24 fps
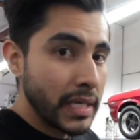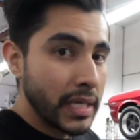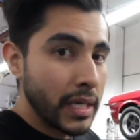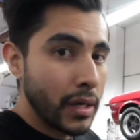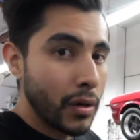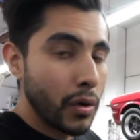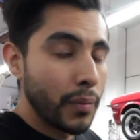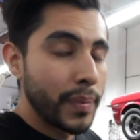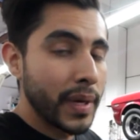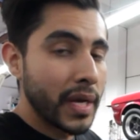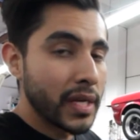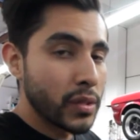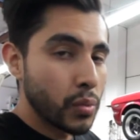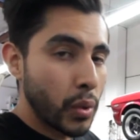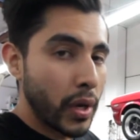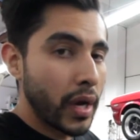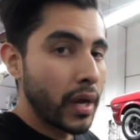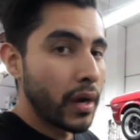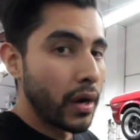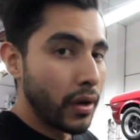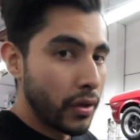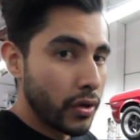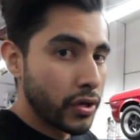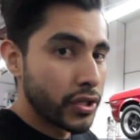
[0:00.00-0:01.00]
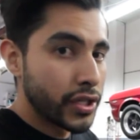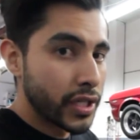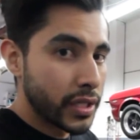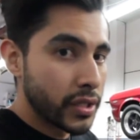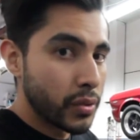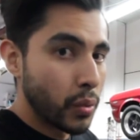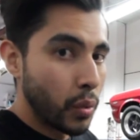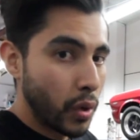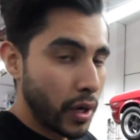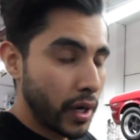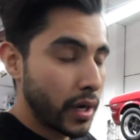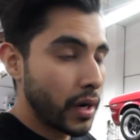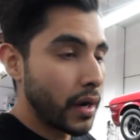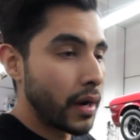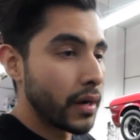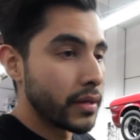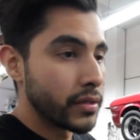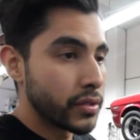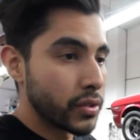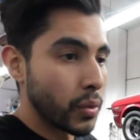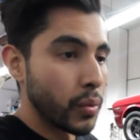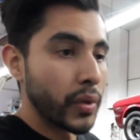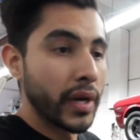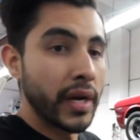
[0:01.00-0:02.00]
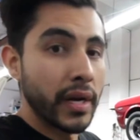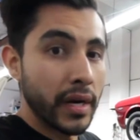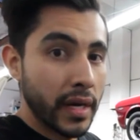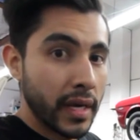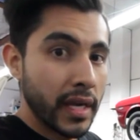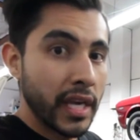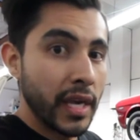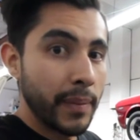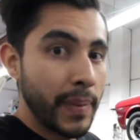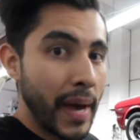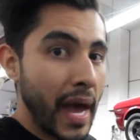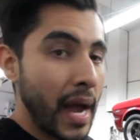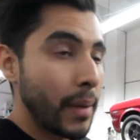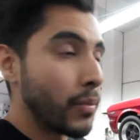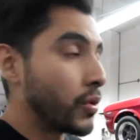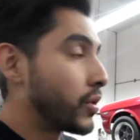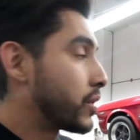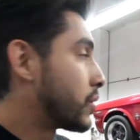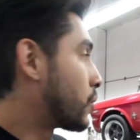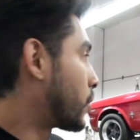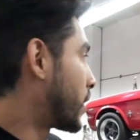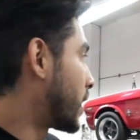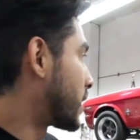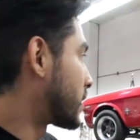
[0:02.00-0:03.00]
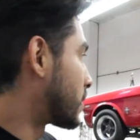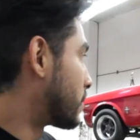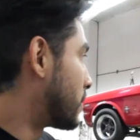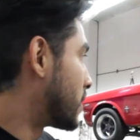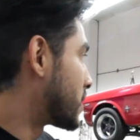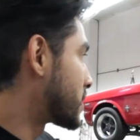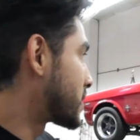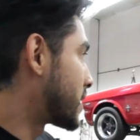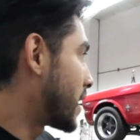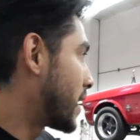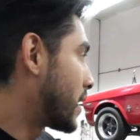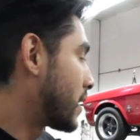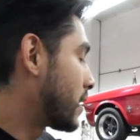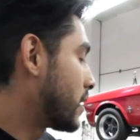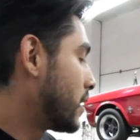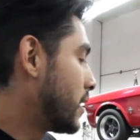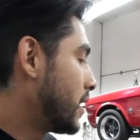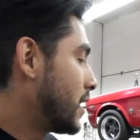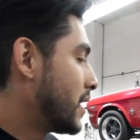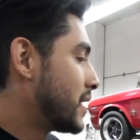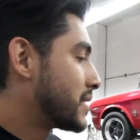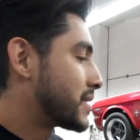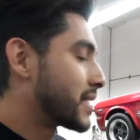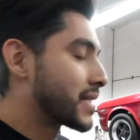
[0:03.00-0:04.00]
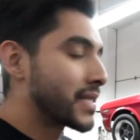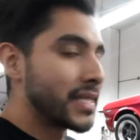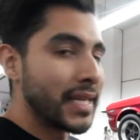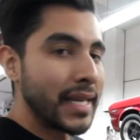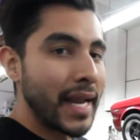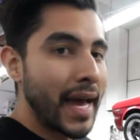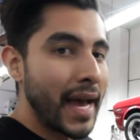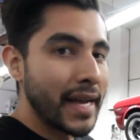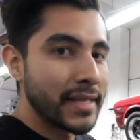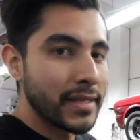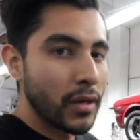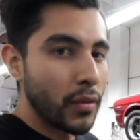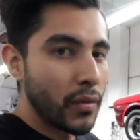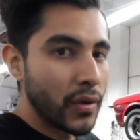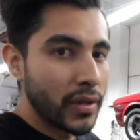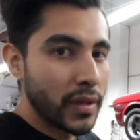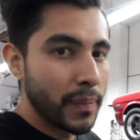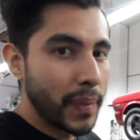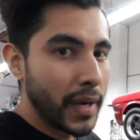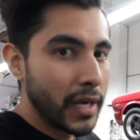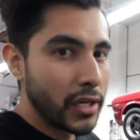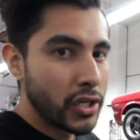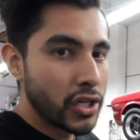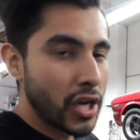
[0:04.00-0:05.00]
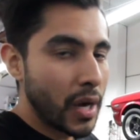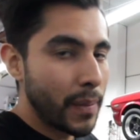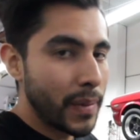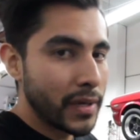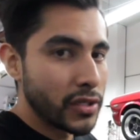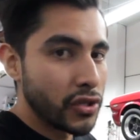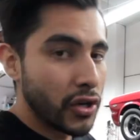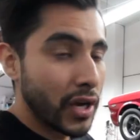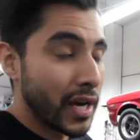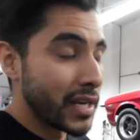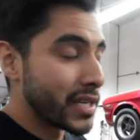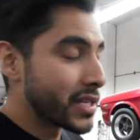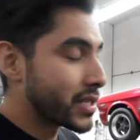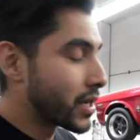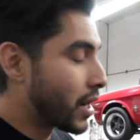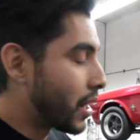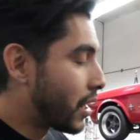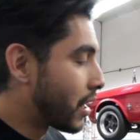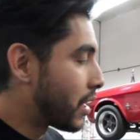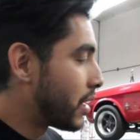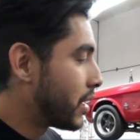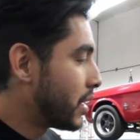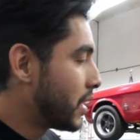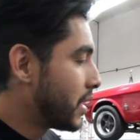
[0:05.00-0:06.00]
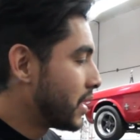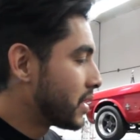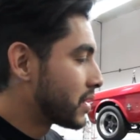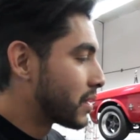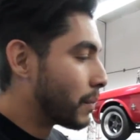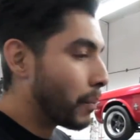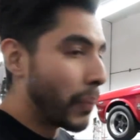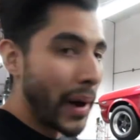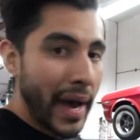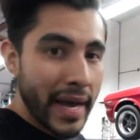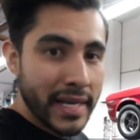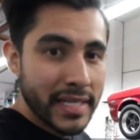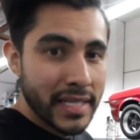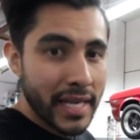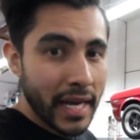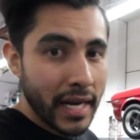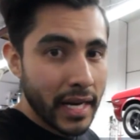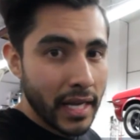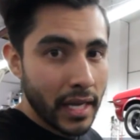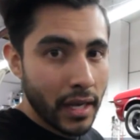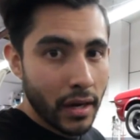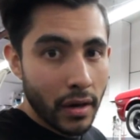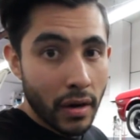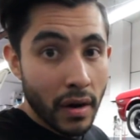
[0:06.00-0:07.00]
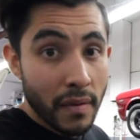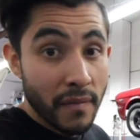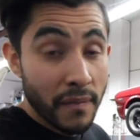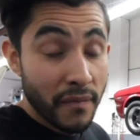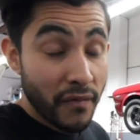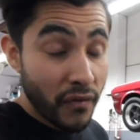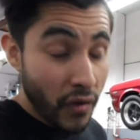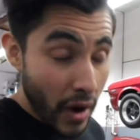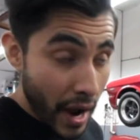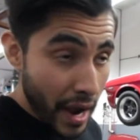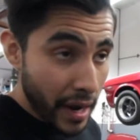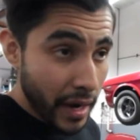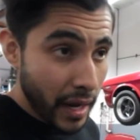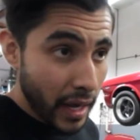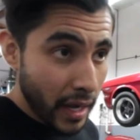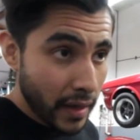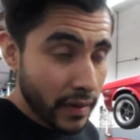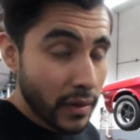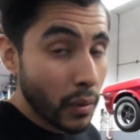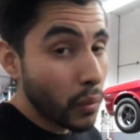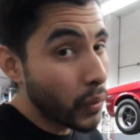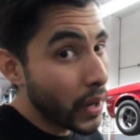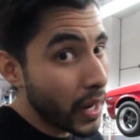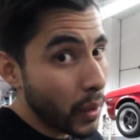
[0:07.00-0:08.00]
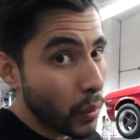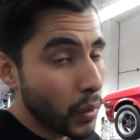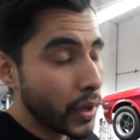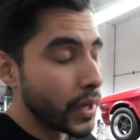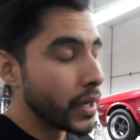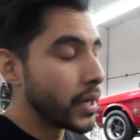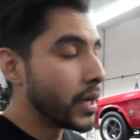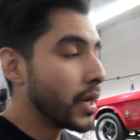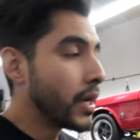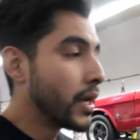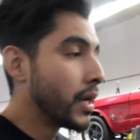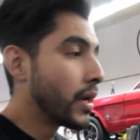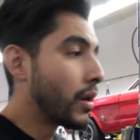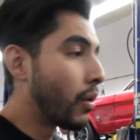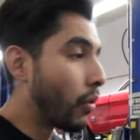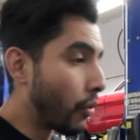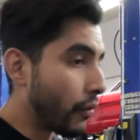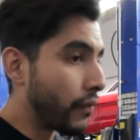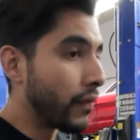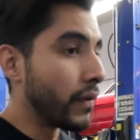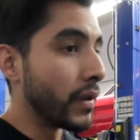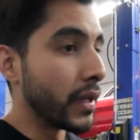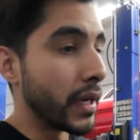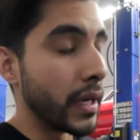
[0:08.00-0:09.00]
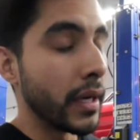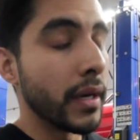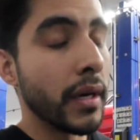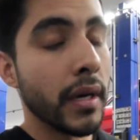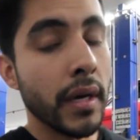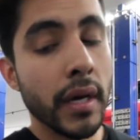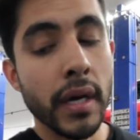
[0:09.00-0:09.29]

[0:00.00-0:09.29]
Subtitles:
deal because we got other shit to work on, so we're gonna keep hammering away at the Mustang. 69 is over at the paint shop, as you guys saw. The bike's getting here on Friday, the red one, hopefully,